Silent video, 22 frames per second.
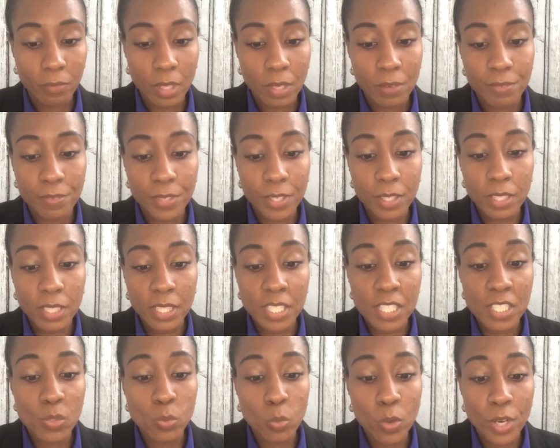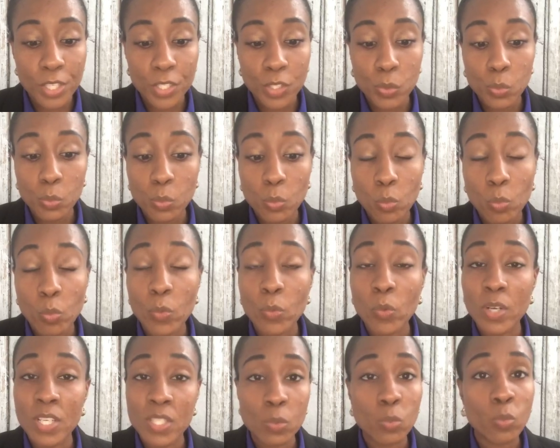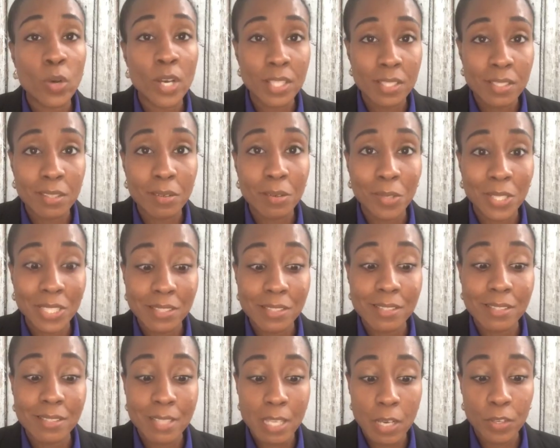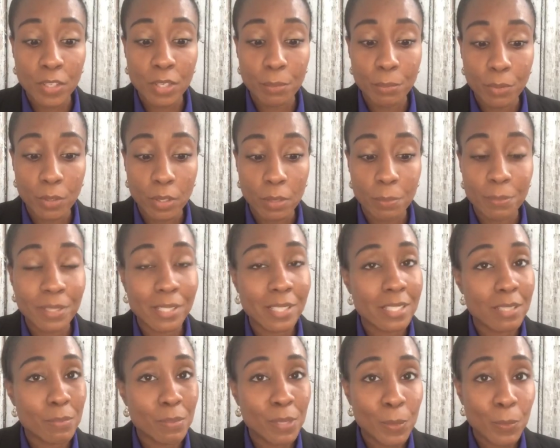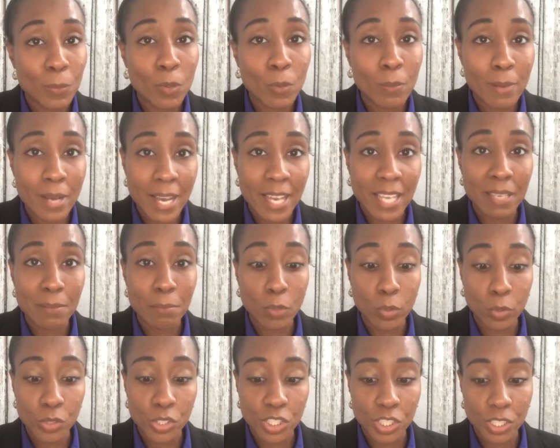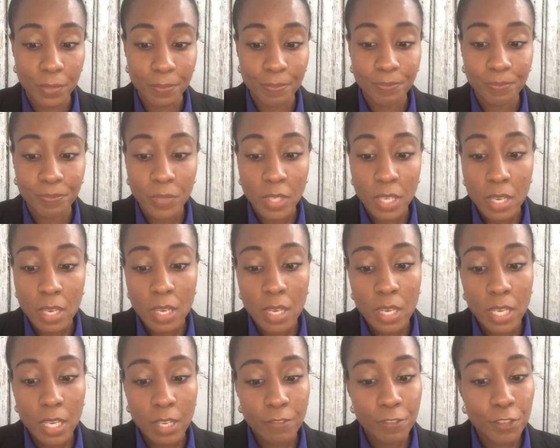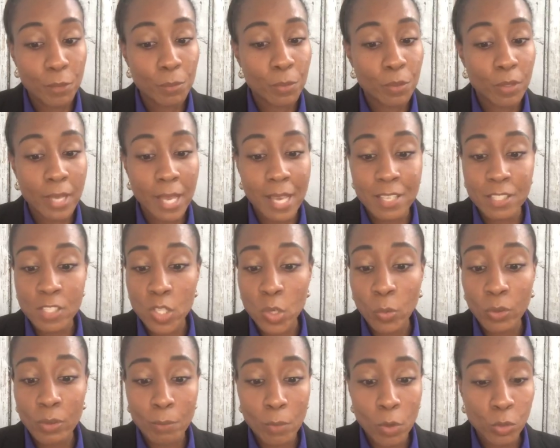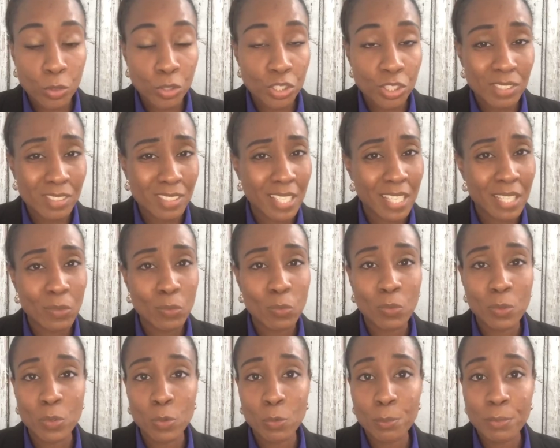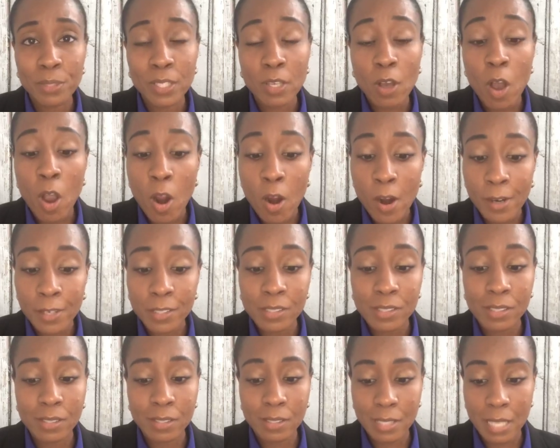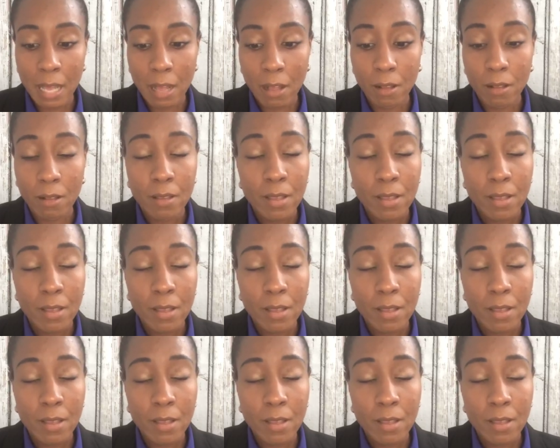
Feeling is what's going to sell your book, because people buy emotion. If your book has no emotion, it will be hard to sell.